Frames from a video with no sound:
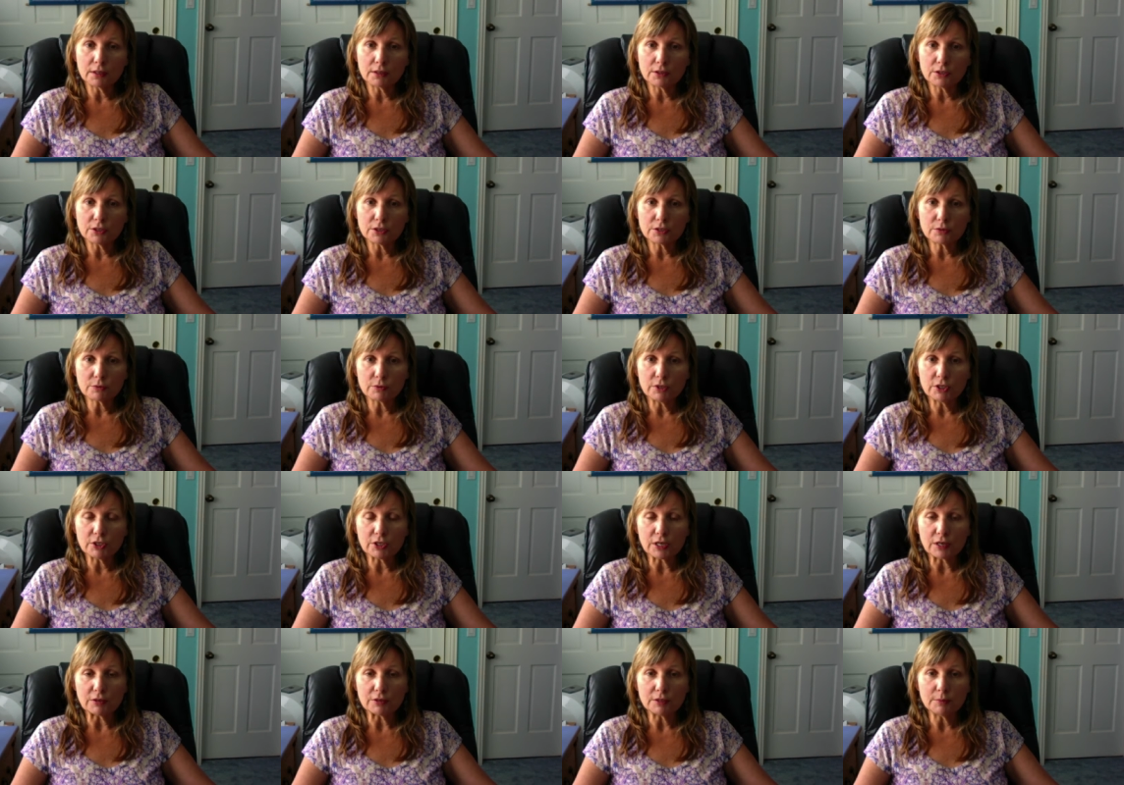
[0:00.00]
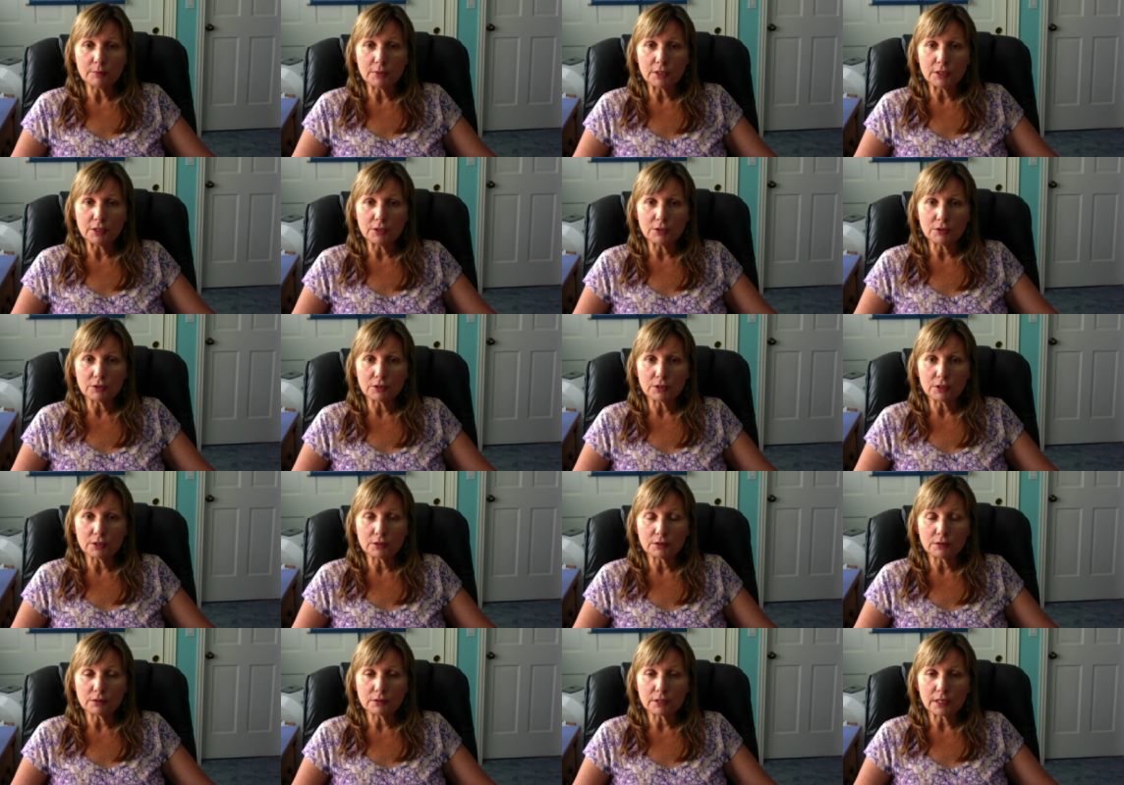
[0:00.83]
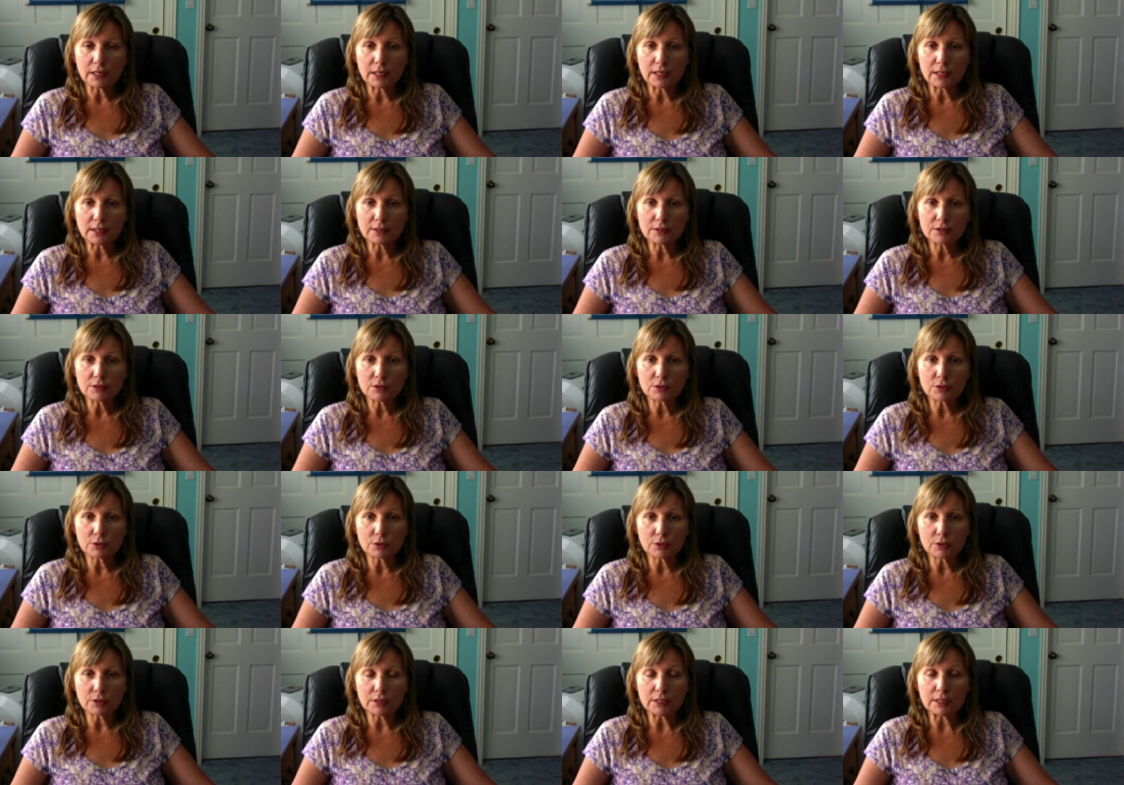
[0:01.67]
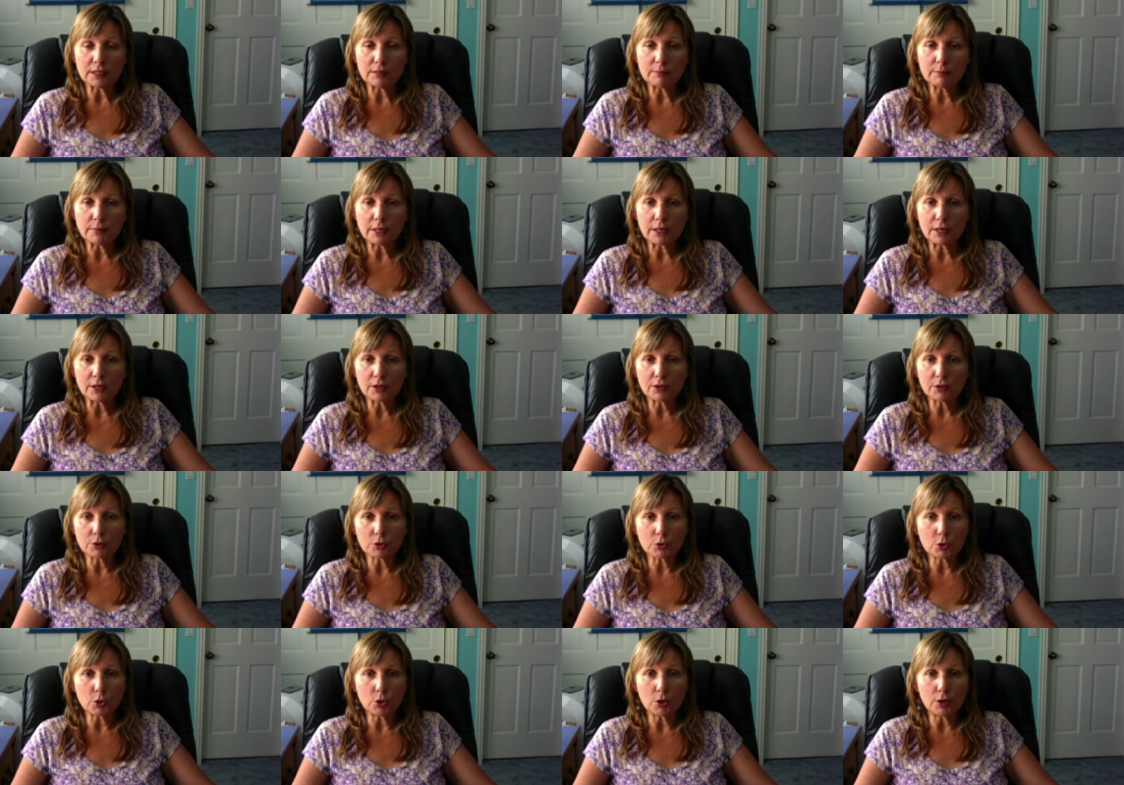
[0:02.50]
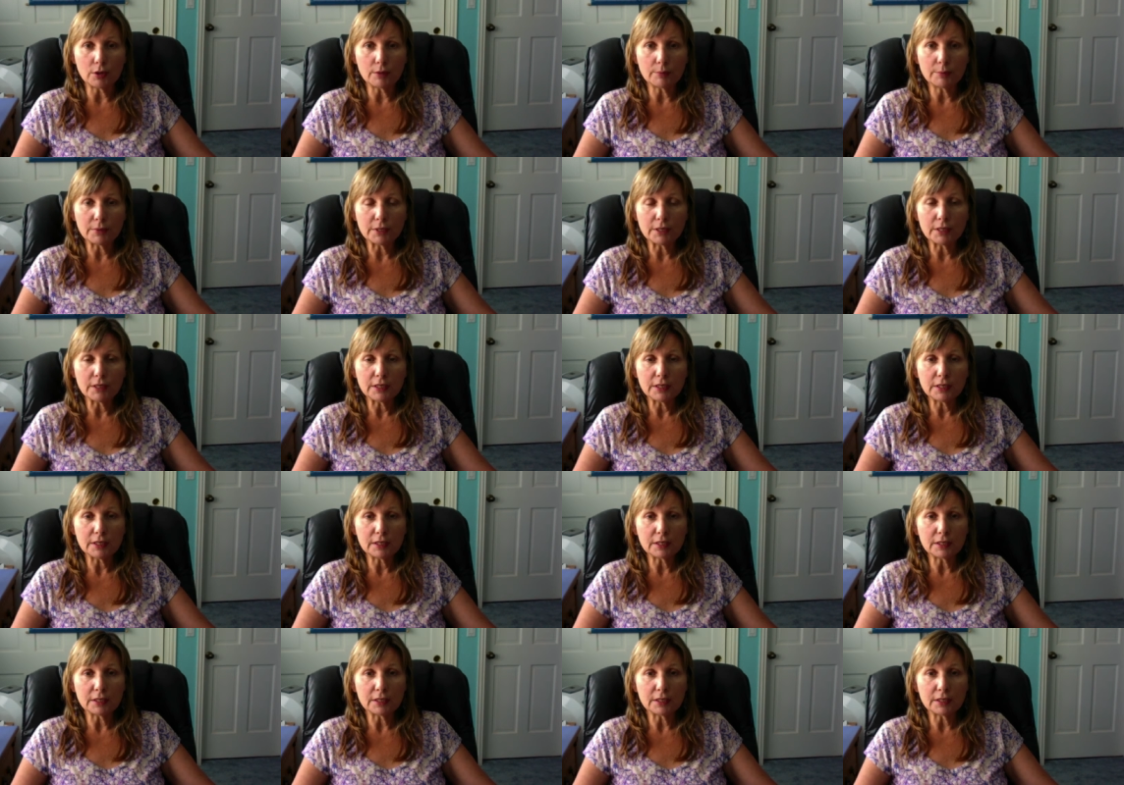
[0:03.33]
just reach out to me. You can text or email or call me,